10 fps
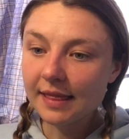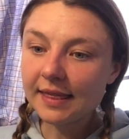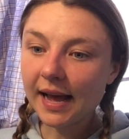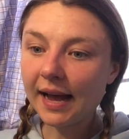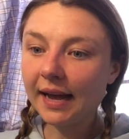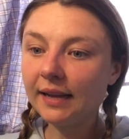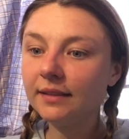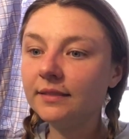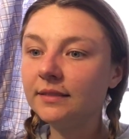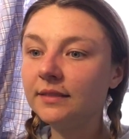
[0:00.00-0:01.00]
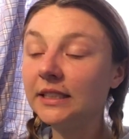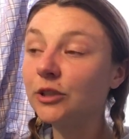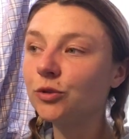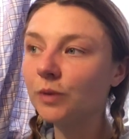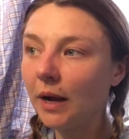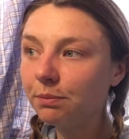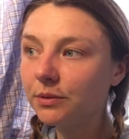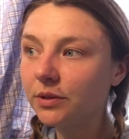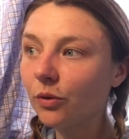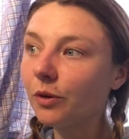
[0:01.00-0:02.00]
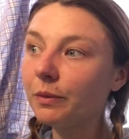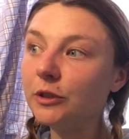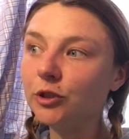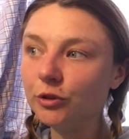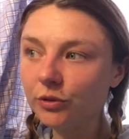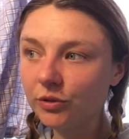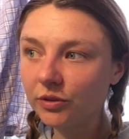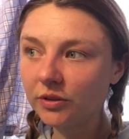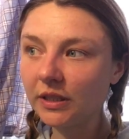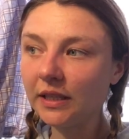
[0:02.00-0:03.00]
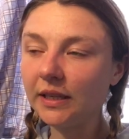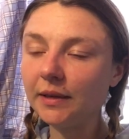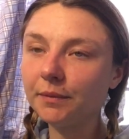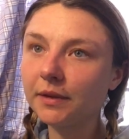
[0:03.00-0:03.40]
that disrupt or reduce the